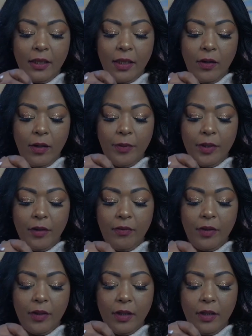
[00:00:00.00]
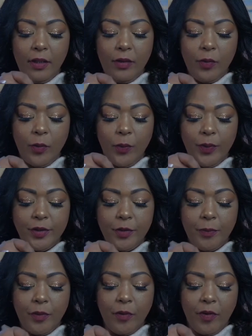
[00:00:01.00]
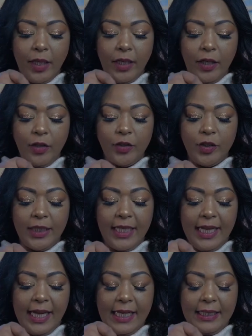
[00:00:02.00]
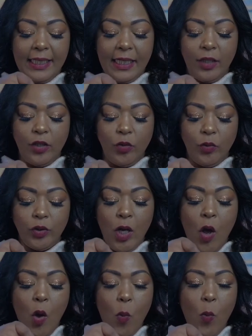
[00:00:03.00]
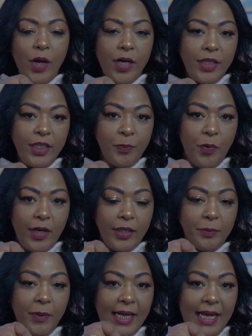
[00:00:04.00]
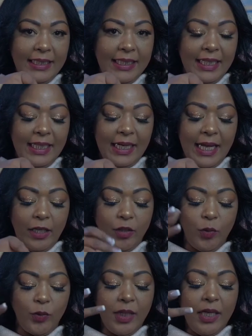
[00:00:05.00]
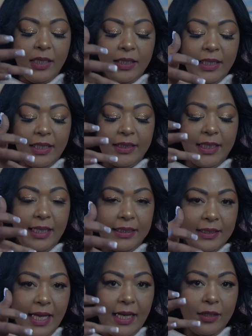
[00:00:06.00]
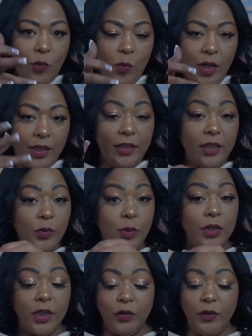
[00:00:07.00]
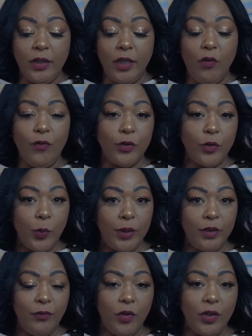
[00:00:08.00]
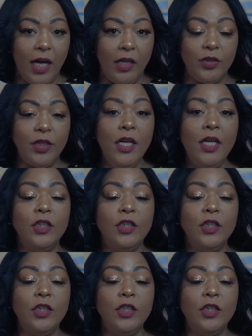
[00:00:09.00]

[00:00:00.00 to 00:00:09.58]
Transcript: Now let me give it a little wisp right here. Today I did use one of these products, but I did not use this exact one. This one does retail for $24.